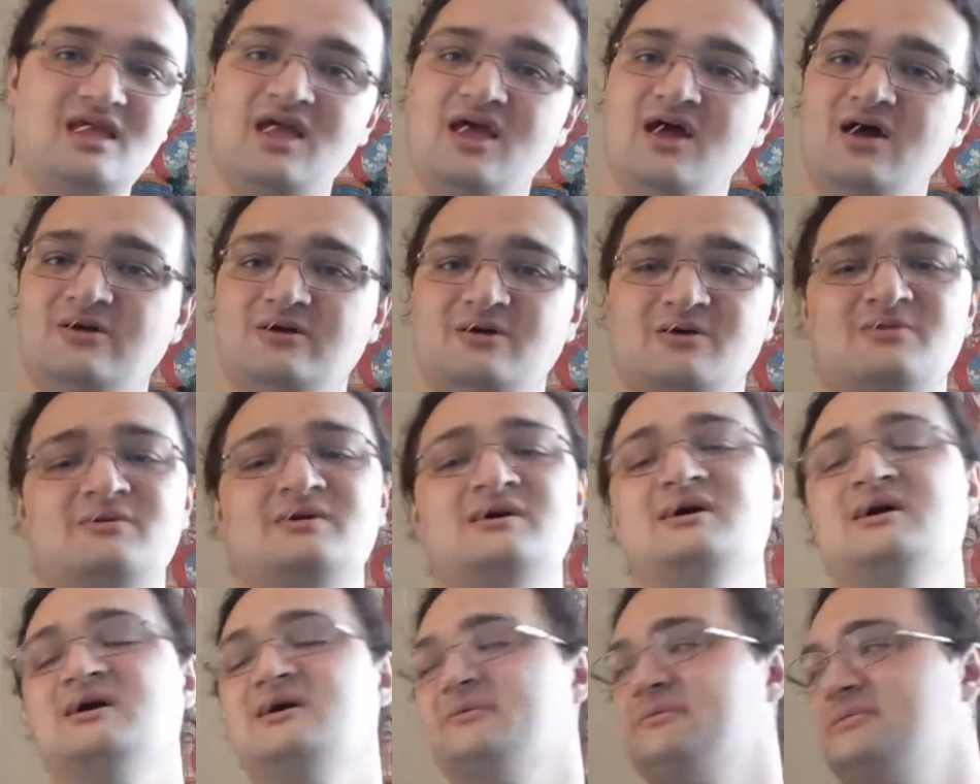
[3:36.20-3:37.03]
I don't know.
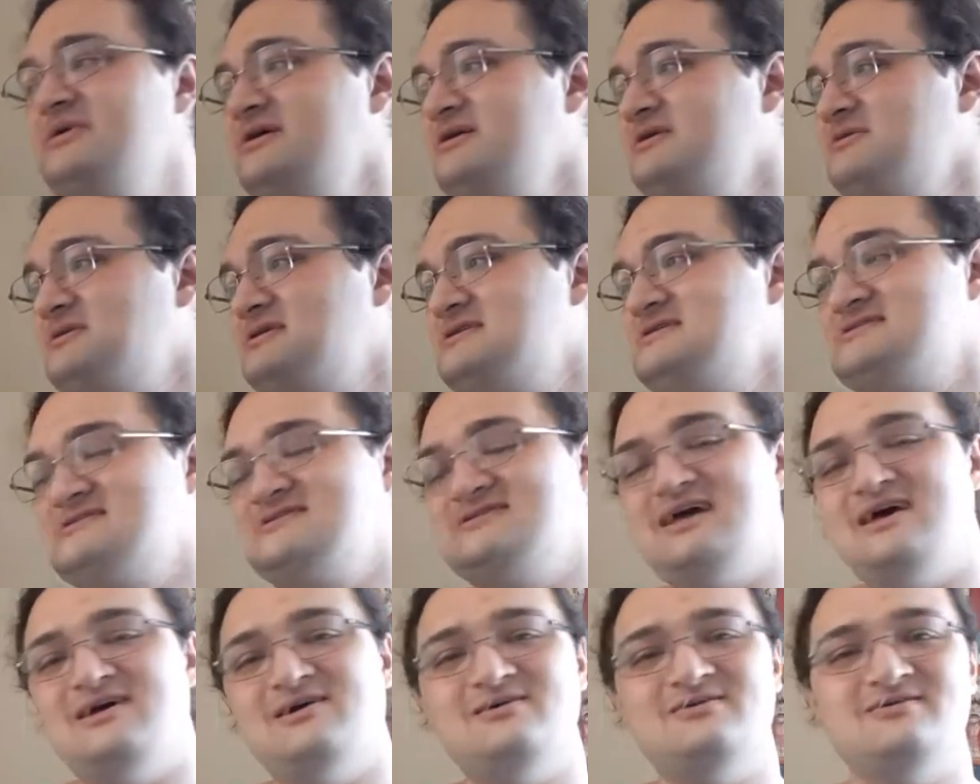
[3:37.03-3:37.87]
But anyways,
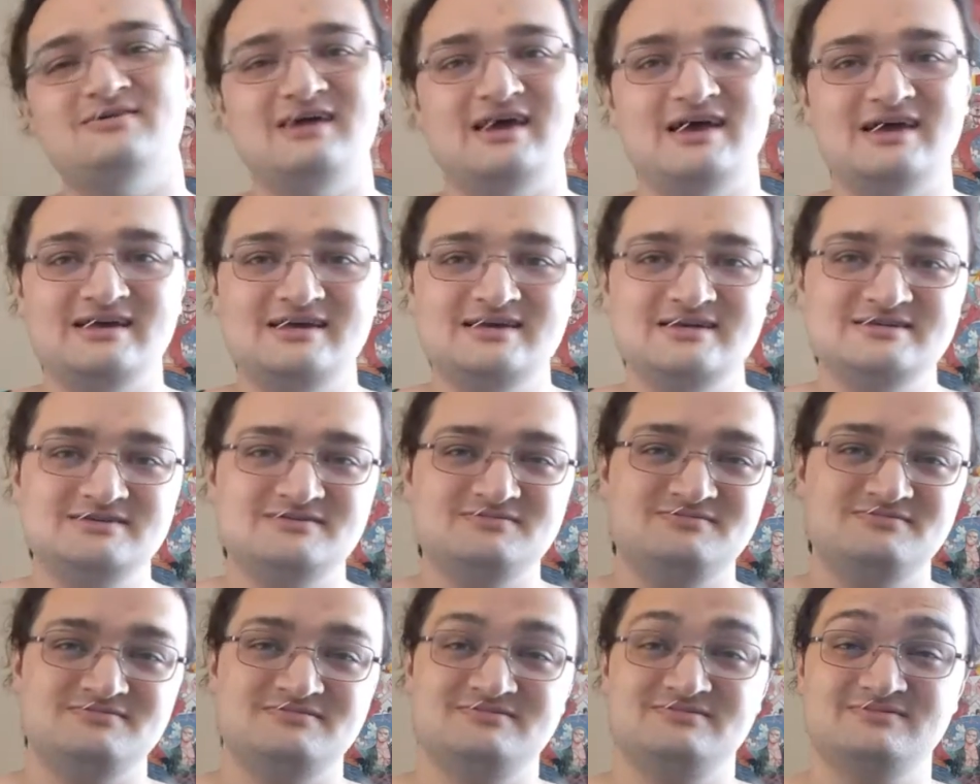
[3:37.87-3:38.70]
nowadays
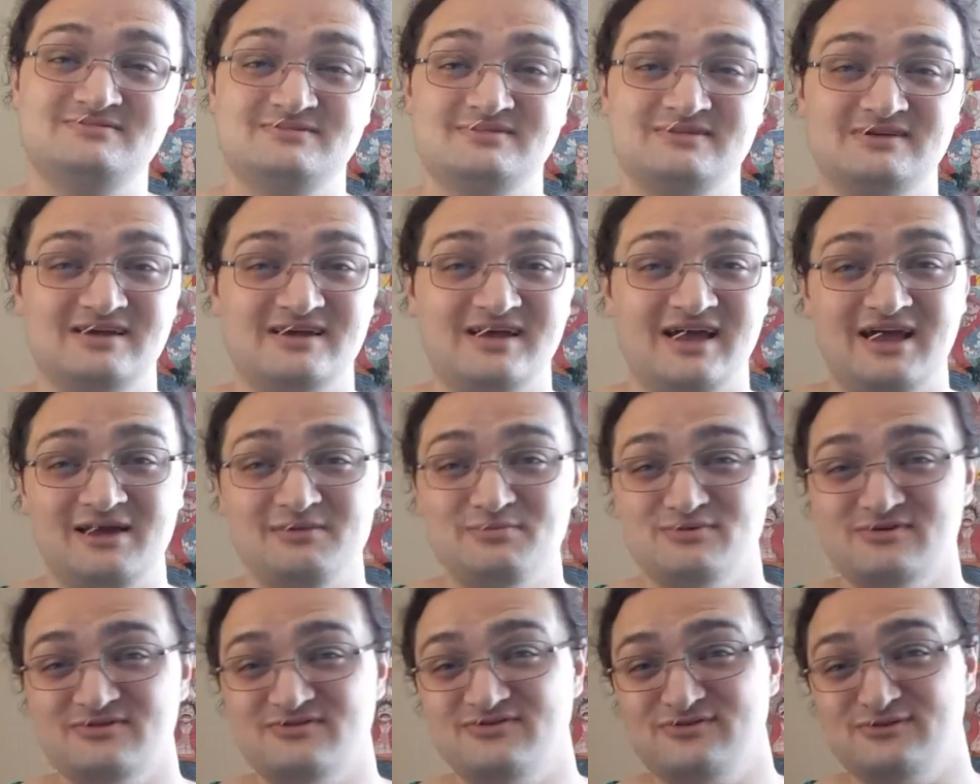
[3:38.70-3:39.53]

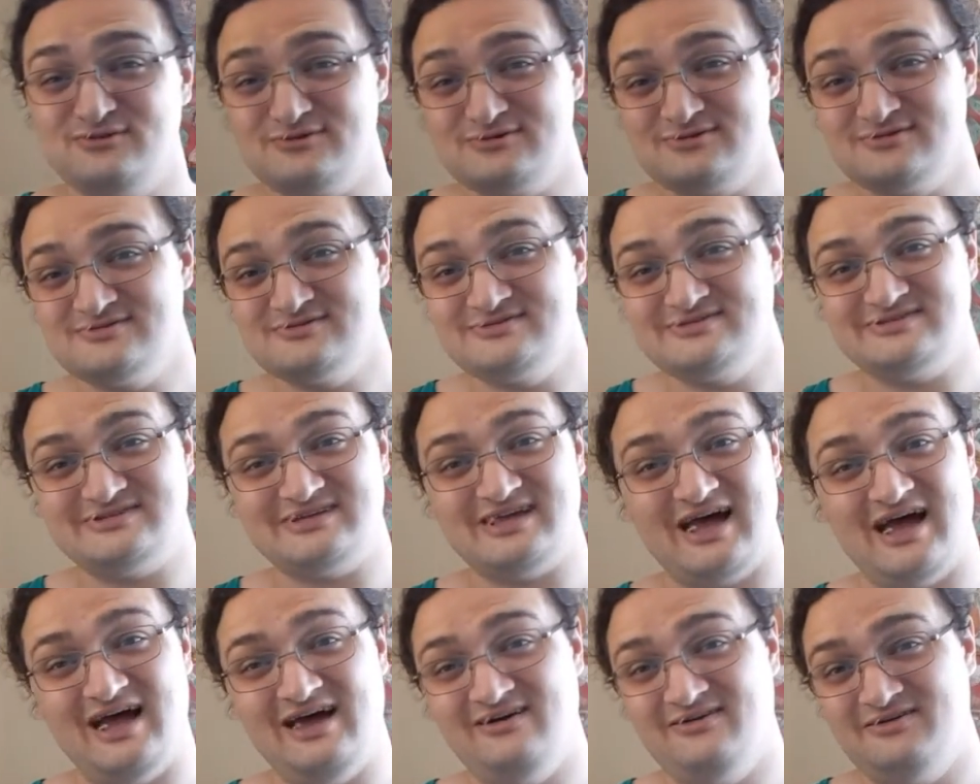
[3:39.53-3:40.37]
April Fools.
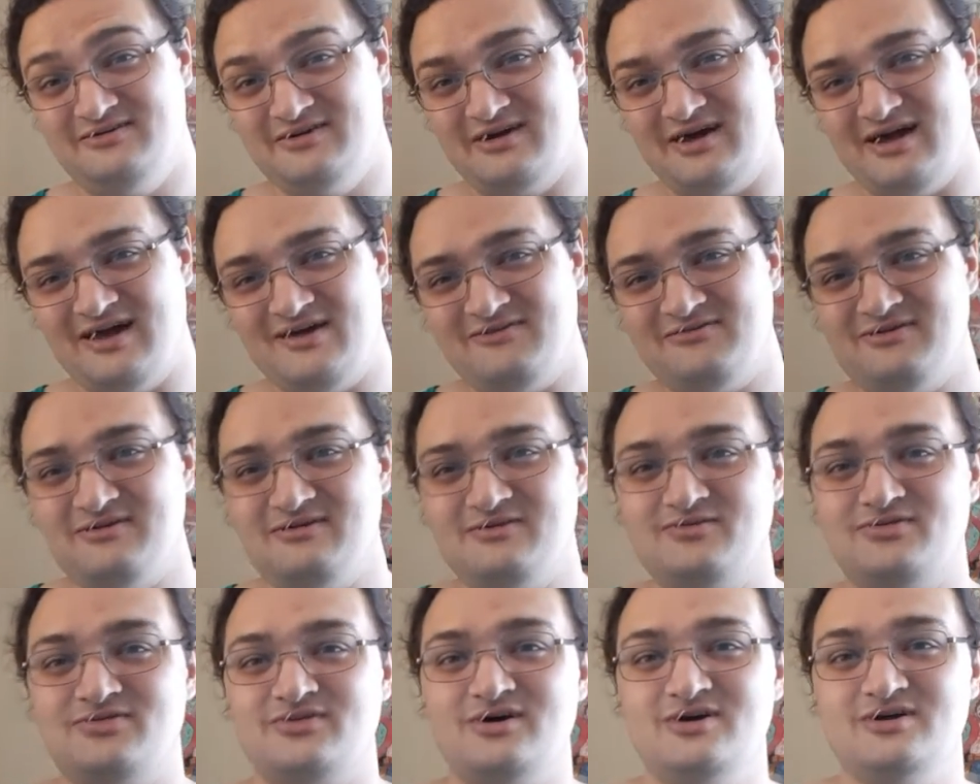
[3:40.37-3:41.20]
I don't know. I haven't
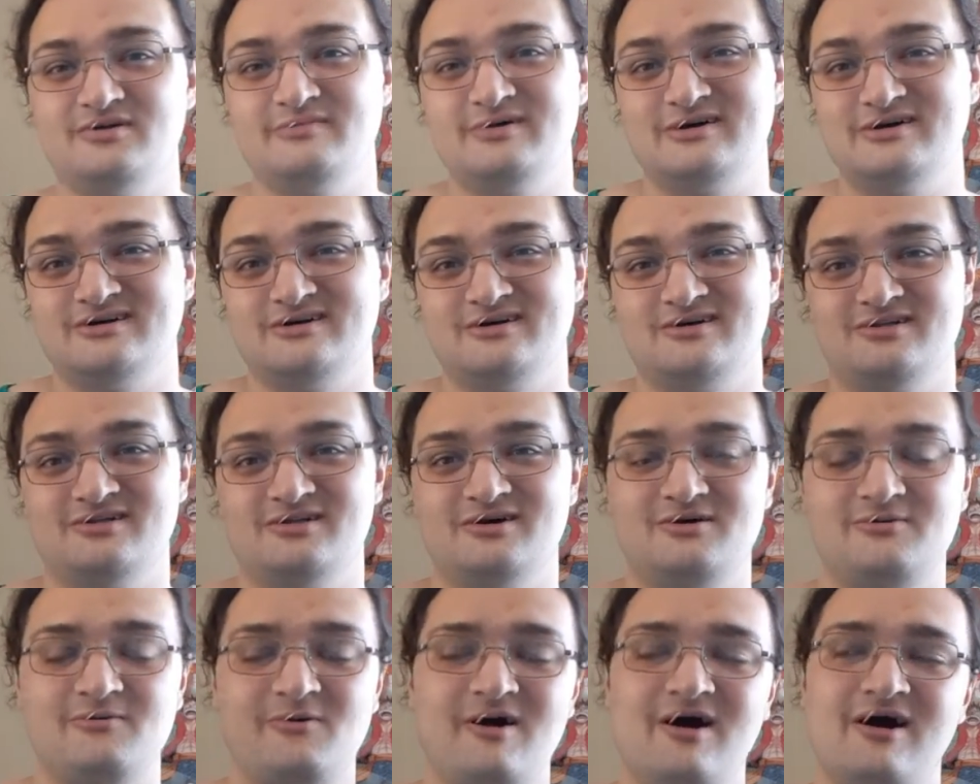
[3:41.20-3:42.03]
even thought about it in a
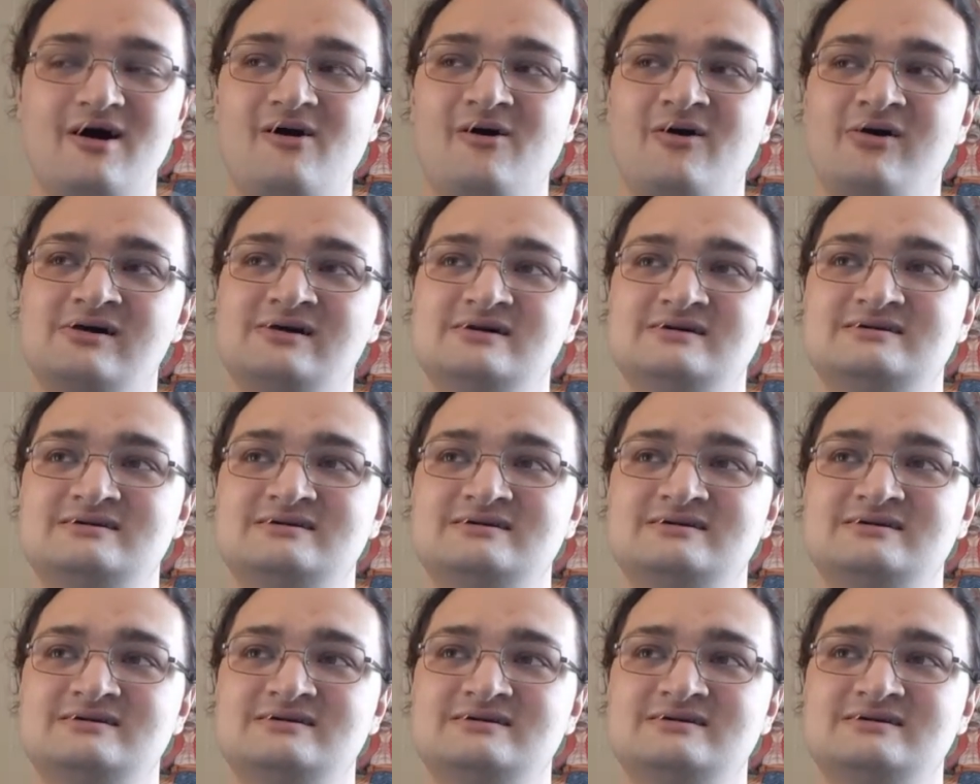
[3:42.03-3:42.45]
long while.